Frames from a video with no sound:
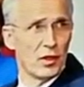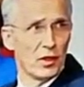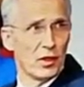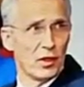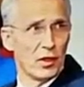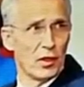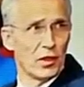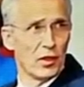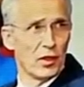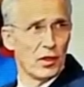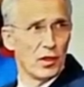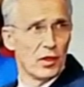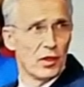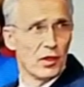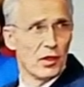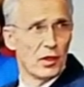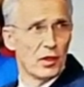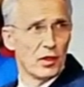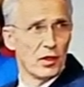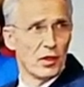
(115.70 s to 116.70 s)

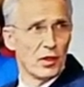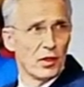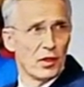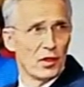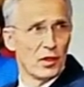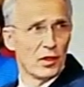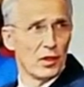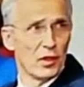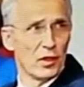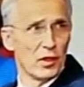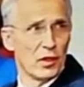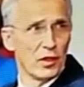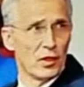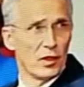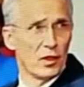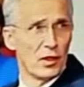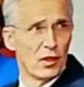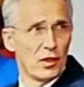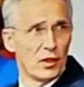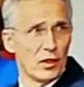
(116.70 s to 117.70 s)

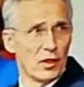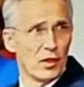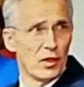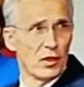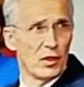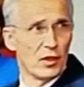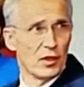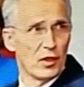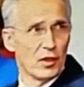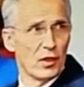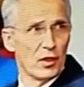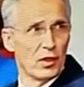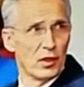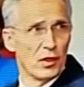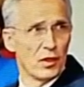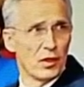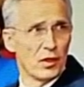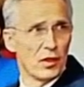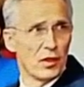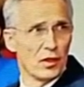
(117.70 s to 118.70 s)

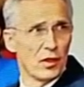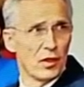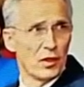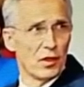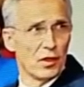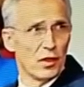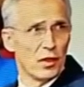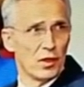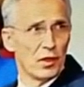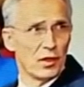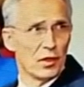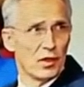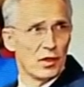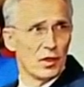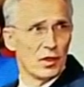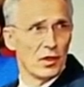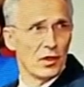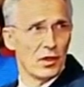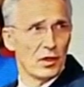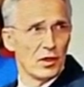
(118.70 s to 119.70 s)

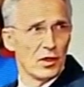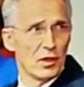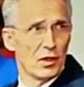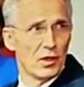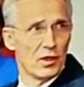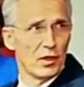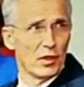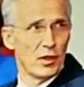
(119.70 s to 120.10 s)
This person isn't speaking.